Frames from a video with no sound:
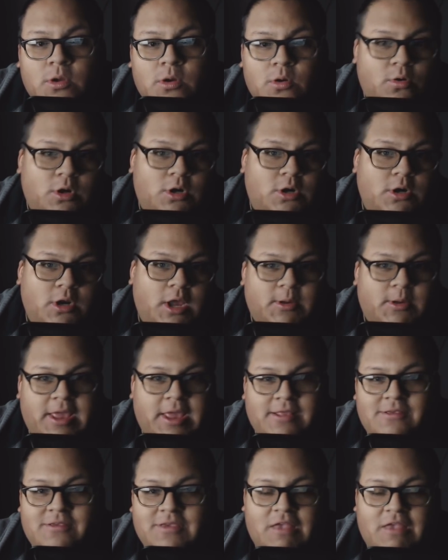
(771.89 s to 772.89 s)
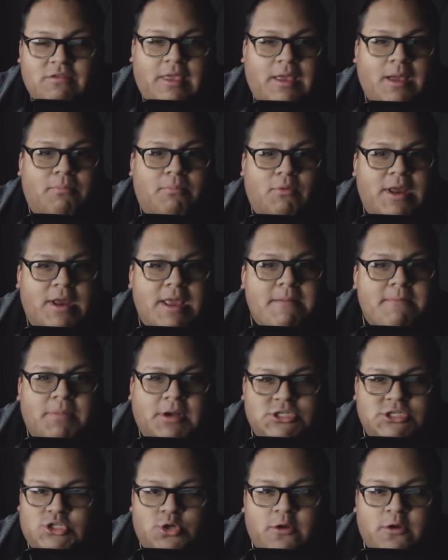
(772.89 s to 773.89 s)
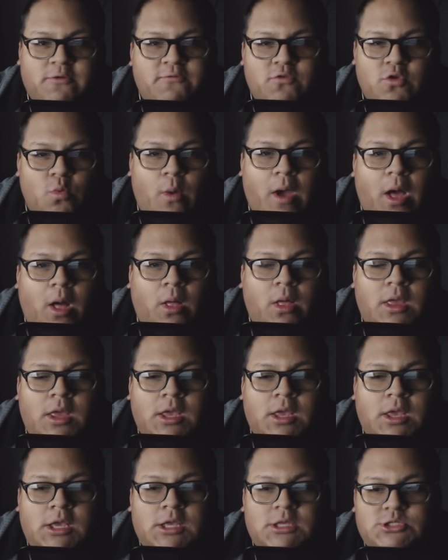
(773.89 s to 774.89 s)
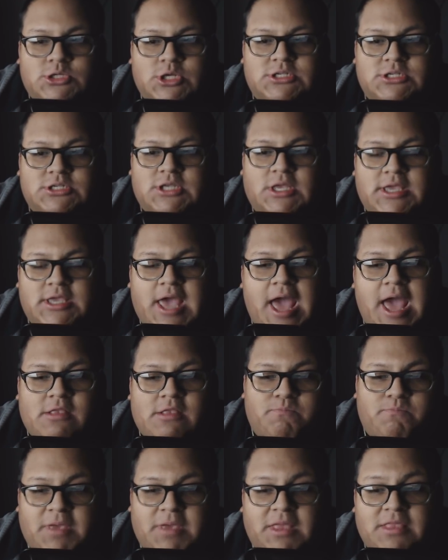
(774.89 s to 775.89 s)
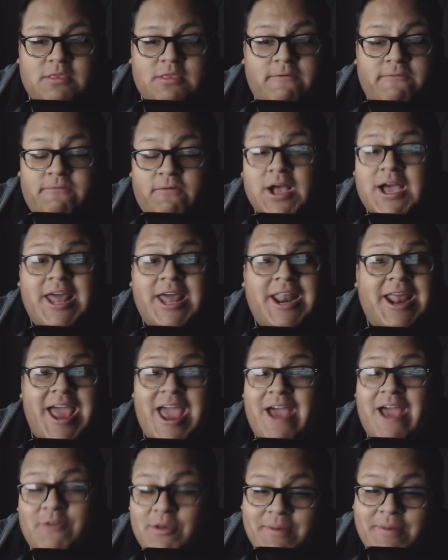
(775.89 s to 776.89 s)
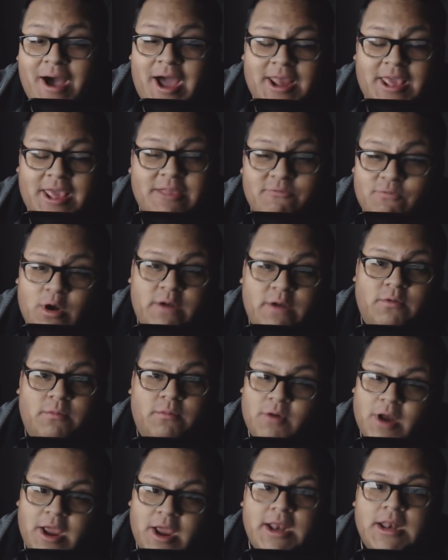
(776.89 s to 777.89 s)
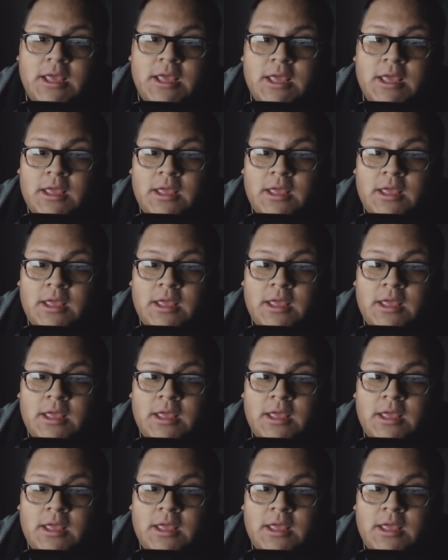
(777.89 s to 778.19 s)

Or, in this case, like a brain buster, if you will. Just, again, just beat the fuck out of everybody in front of him, right?